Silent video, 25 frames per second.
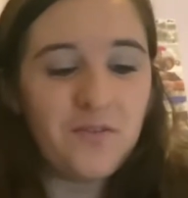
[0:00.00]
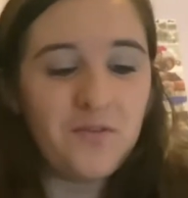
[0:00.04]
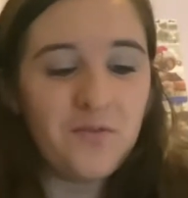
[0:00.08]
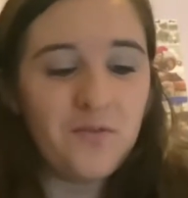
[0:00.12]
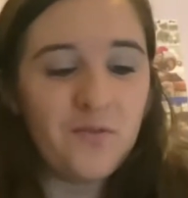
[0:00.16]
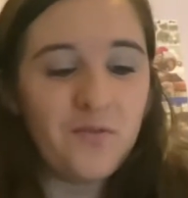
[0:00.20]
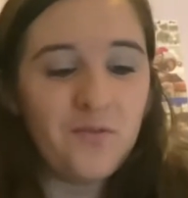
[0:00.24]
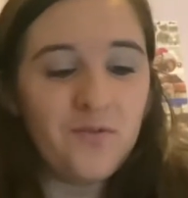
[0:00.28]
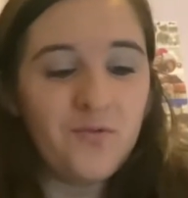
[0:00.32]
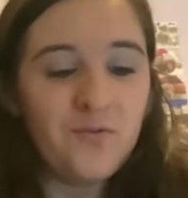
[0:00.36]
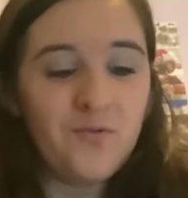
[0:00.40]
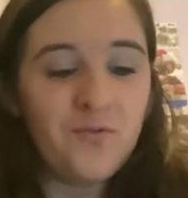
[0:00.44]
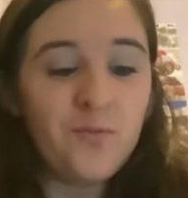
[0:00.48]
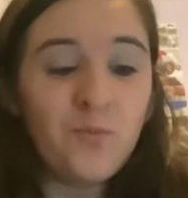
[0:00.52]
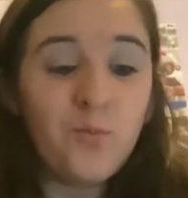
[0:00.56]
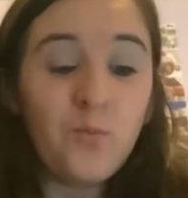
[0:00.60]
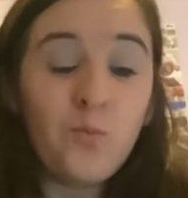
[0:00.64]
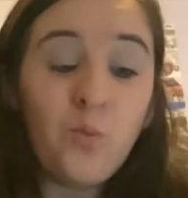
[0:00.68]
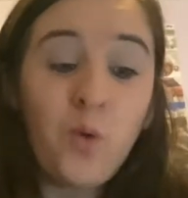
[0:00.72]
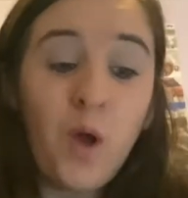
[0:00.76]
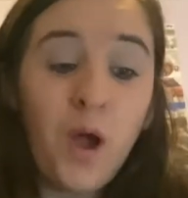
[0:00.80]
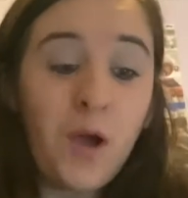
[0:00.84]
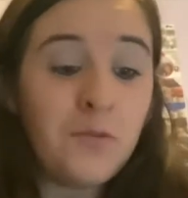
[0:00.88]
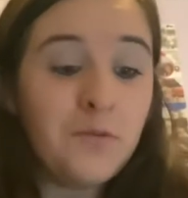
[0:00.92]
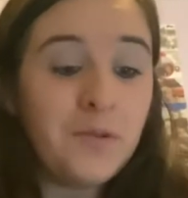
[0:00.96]

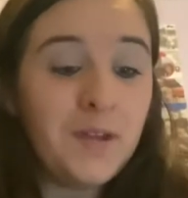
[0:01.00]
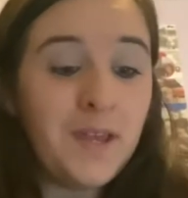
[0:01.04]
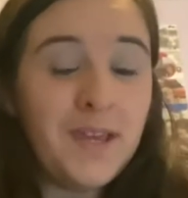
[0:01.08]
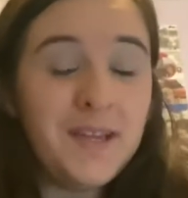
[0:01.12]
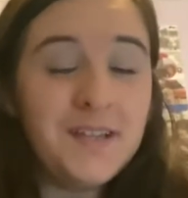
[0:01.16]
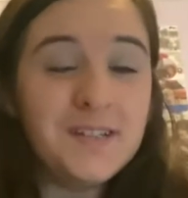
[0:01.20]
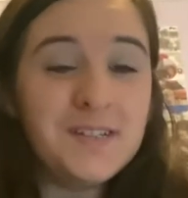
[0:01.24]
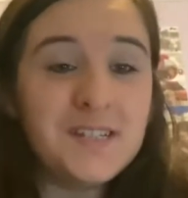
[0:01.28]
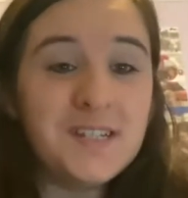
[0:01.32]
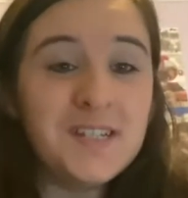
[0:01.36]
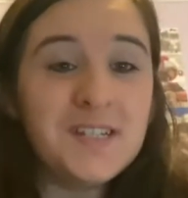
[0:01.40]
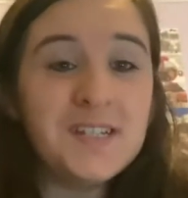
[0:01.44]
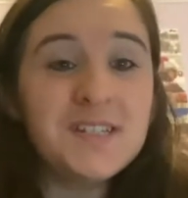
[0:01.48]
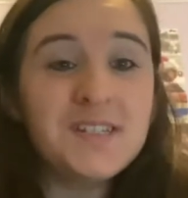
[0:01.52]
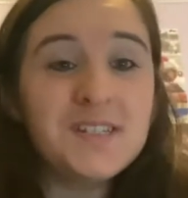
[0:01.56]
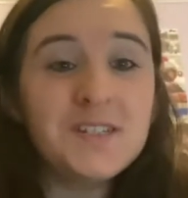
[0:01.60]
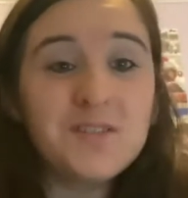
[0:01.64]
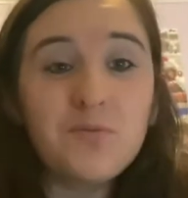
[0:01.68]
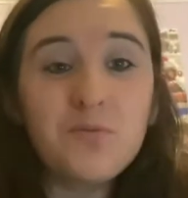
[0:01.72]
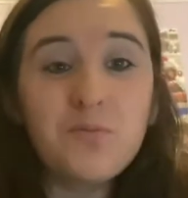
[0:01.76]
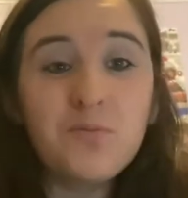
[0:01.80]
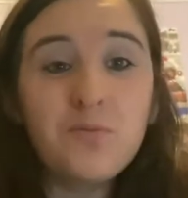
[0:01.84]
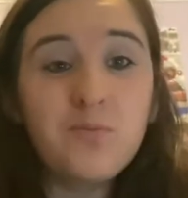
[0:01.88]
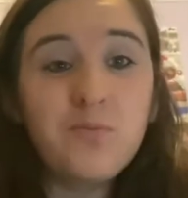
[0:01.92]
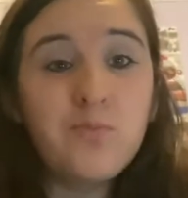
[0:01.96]
well needed
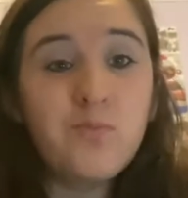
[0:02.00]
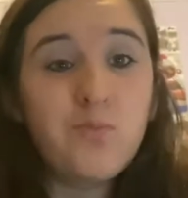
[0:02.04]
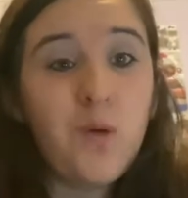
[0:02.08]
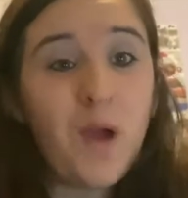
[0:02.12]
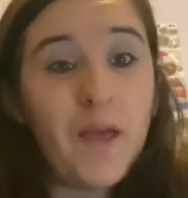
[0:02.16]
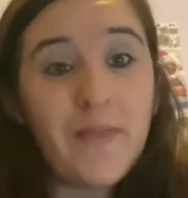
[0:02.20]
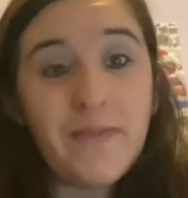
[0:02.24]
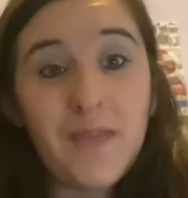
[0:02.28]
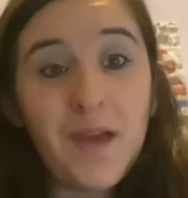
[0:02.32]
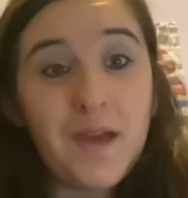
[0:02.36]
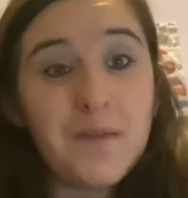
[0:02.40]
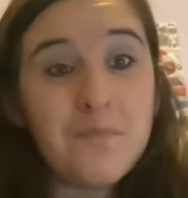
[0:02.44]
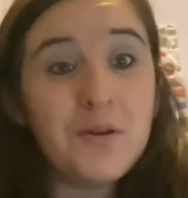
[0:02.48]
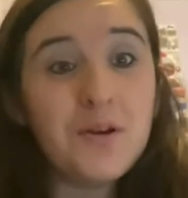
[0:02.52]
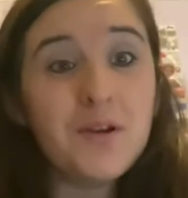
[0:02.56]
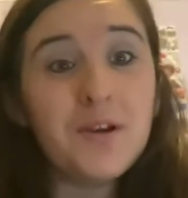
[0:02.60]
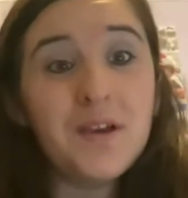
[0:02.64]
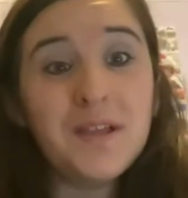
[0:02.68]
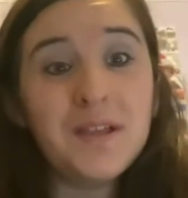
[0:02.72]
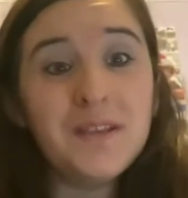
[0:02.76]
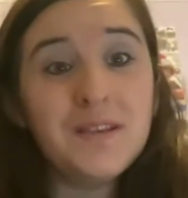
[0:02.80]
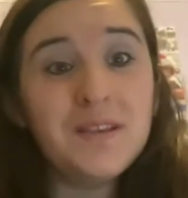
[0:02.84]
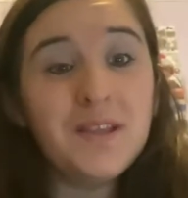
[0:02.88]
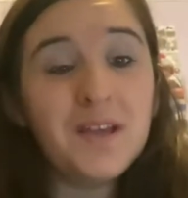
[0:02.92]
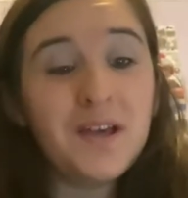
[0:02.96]
when they put
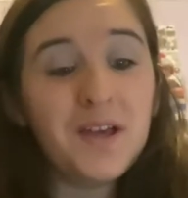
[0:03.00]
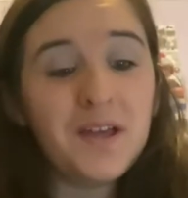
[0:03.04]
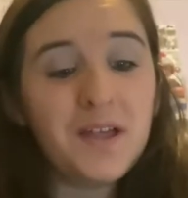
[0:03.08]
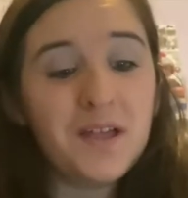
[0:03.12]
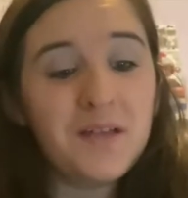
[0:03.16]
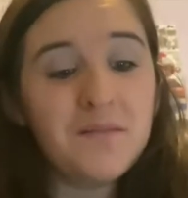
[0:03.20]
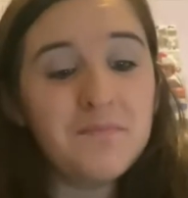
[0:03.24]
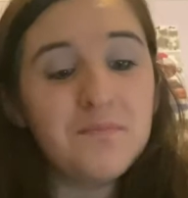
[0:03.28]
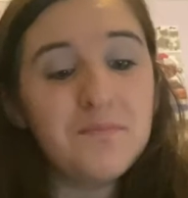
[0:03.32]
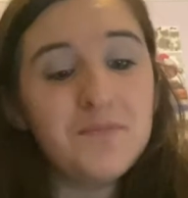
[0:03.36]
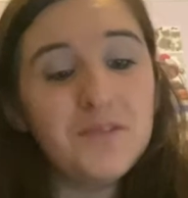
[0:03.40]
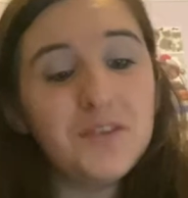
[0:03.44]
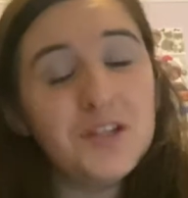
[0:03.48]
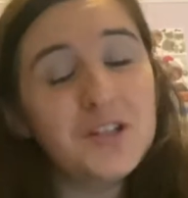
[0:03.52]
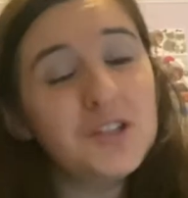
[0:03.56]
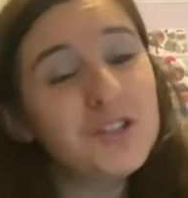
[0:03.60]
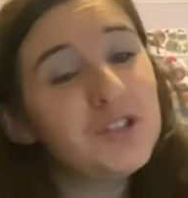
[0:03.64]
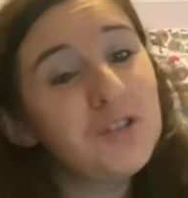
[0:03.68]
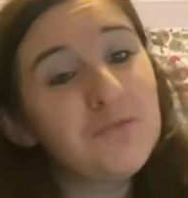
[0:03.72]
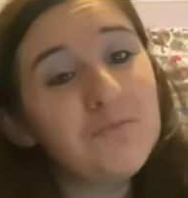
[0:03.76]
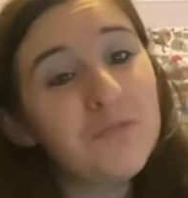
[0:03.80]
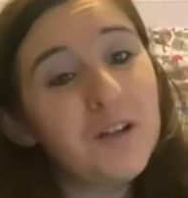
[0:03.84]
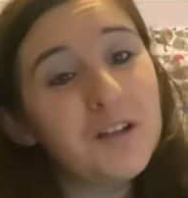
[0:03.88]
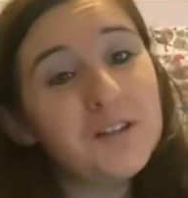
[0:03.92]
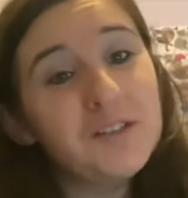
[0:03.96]
in the
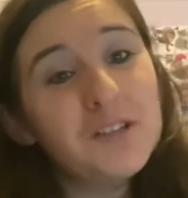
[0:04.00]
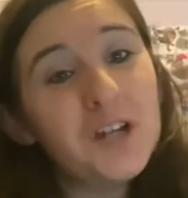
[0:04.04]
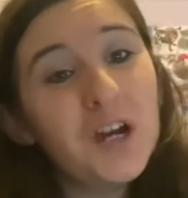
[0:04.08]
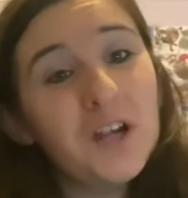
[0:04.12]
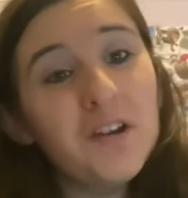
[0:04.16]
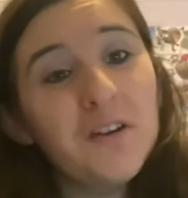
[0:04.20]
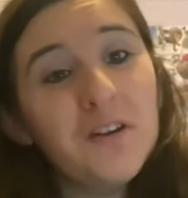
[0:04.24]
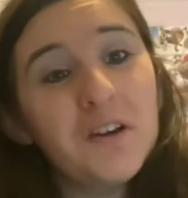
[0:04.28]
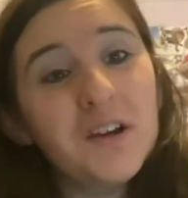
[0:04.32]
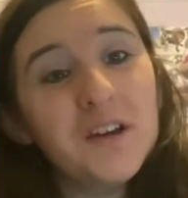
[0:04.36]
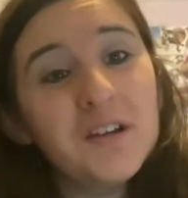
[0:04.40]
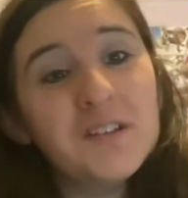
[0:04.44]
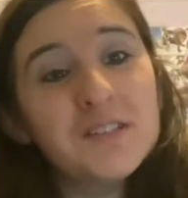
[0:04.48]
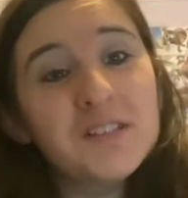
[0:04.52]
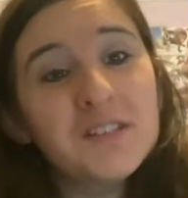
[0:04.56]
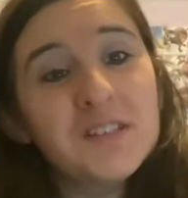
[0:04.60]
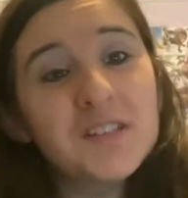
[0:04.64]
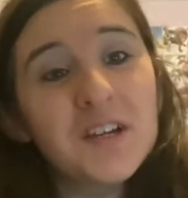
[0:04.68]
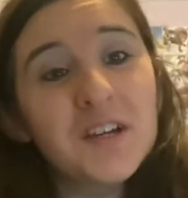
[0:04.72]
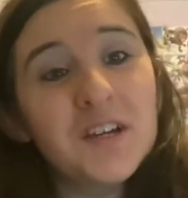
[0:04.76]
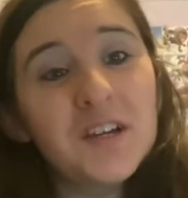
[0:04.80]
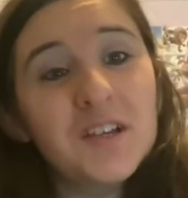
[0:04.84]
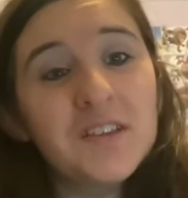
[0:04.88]
Duplo Dino coaster.